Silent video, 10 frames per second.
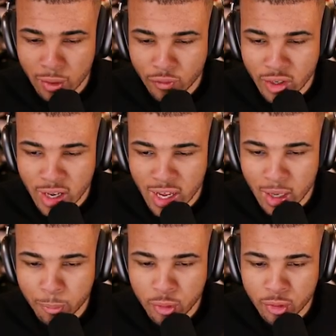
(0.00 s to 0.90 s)
an
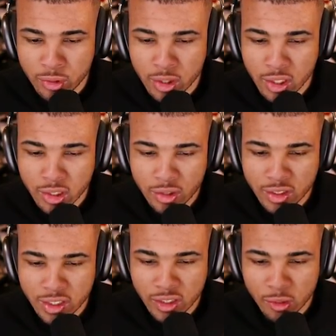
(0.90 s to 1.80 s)
Abra, so
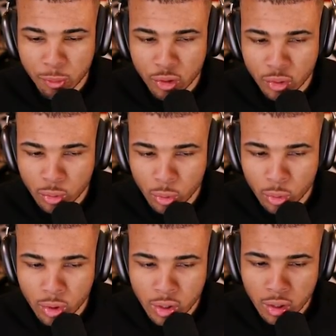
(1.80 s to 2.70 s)
that's actually pretty
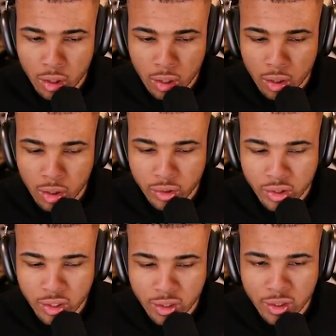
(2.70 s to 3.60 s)
cool.
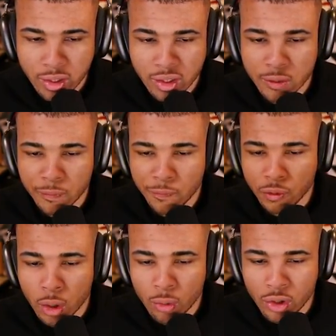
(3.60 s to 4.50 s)
Again, it is
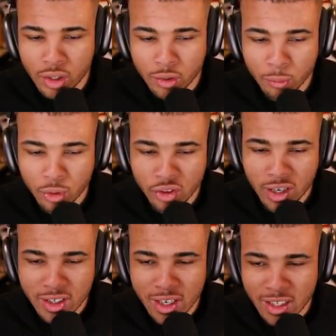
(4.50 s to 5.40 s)
floating, which
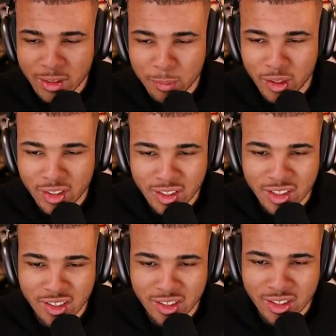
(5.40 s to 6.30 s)
I guess makes
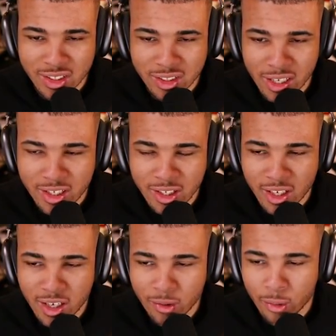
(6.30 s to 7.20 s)
sense because it's
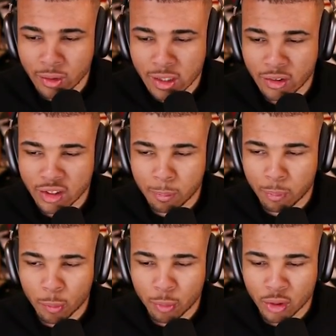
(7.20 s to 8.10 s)
psychic. I don't know if that was on
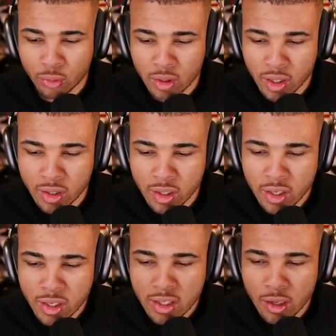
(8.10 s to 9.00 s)
purpose or not.
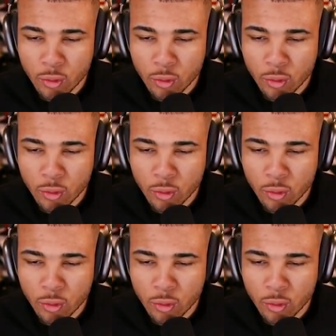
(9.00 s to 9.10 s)
You never